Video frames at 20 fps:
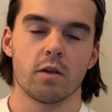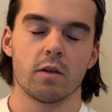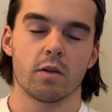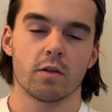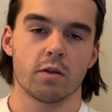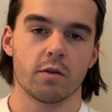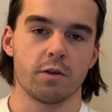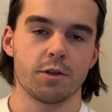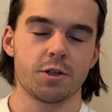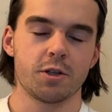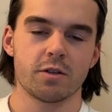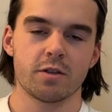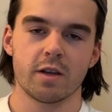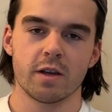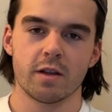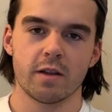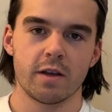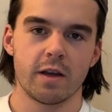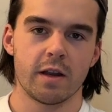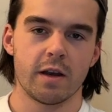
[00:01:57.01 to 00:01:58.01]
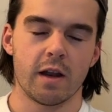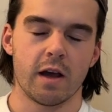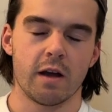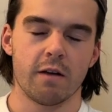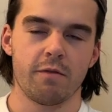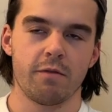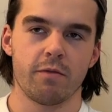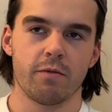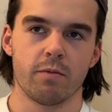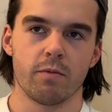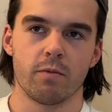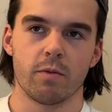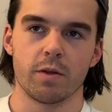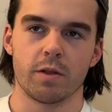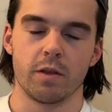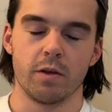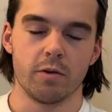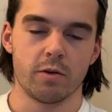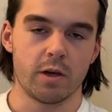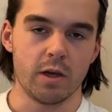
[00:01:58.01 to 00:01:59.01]
So interestingly enough, with
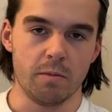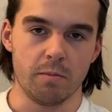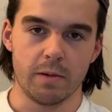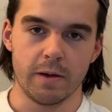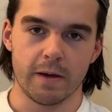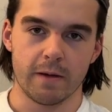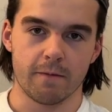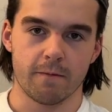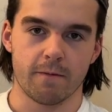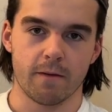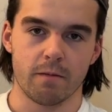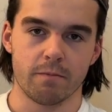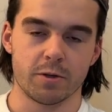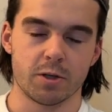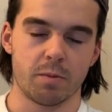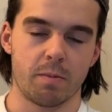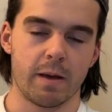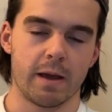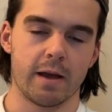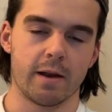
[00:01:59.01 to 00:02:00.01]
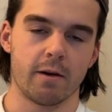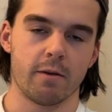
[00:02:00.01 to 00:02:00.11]
Yuki being from Japan